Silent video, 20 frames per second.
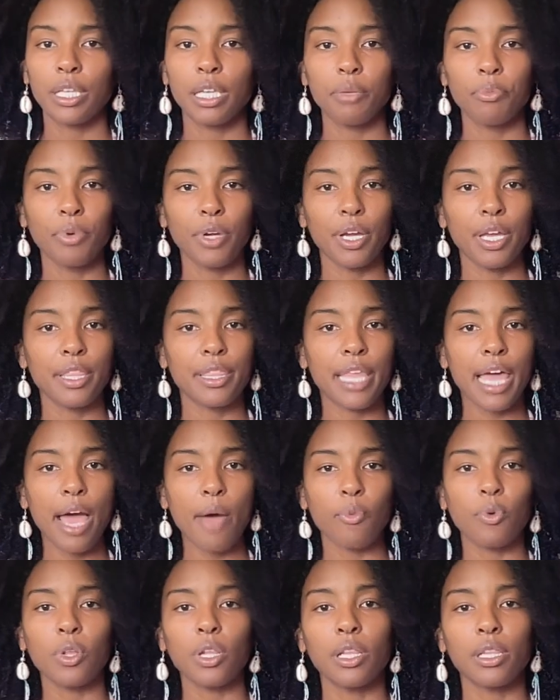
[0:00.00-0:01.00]
Libra, and
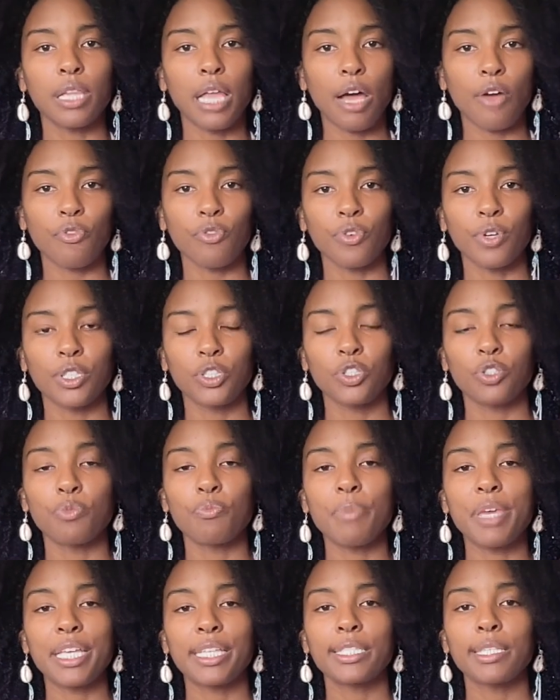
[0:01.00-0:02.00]
that will allow for us to
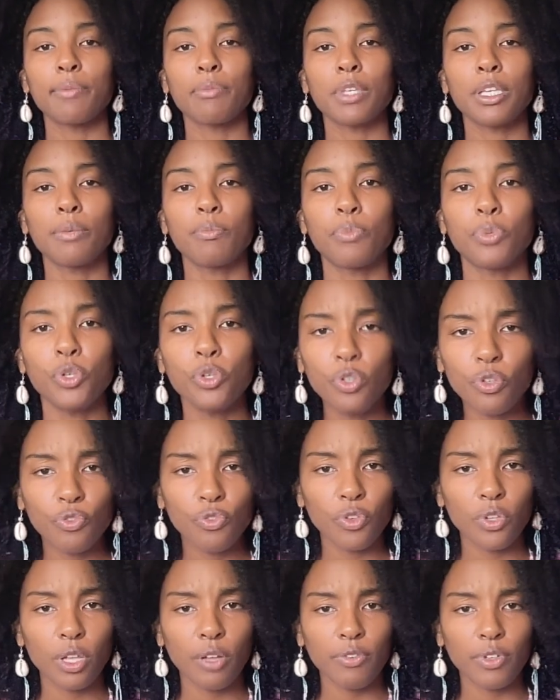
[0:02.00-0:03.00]
make something
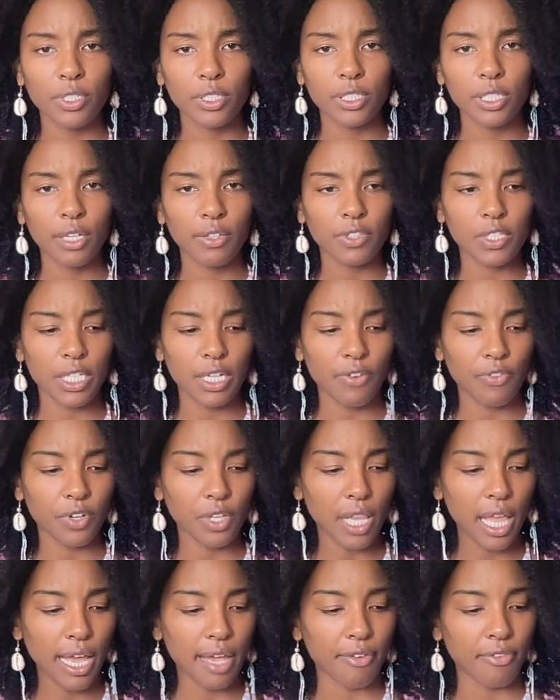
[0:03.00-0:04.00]
beautiful of ourselves and of our
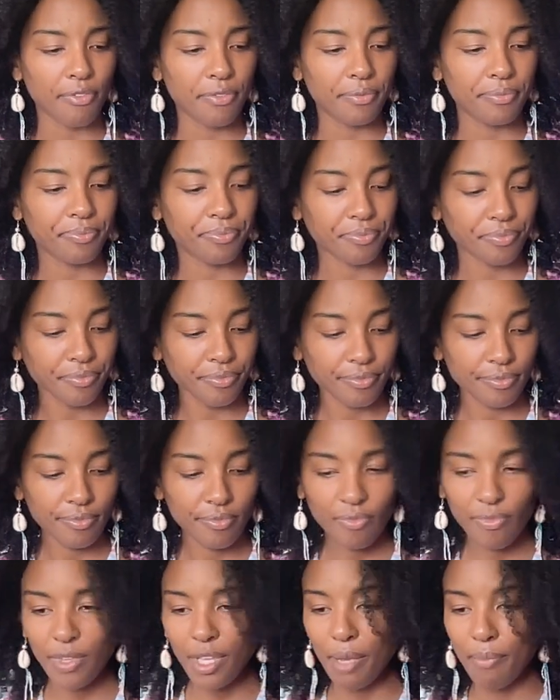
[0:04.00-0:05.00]
life.
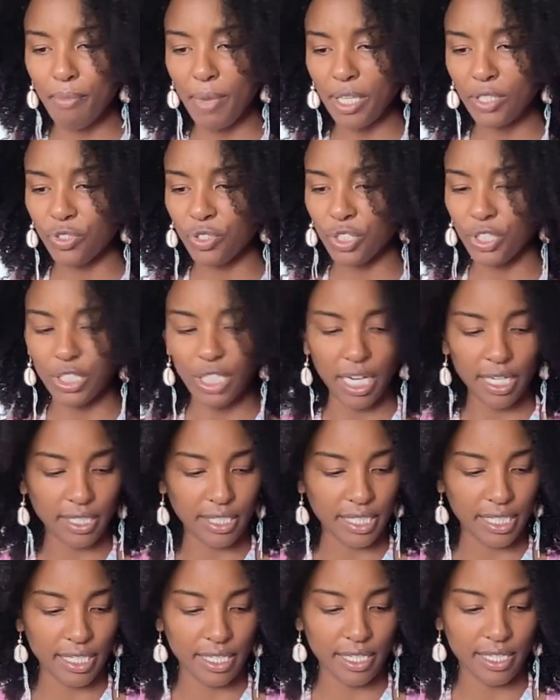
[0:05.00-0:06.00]
Mantra
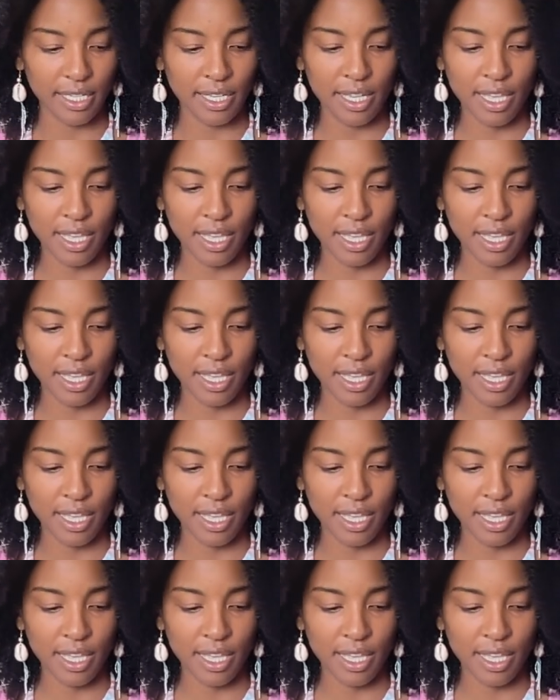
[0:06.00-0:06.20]
Shakti.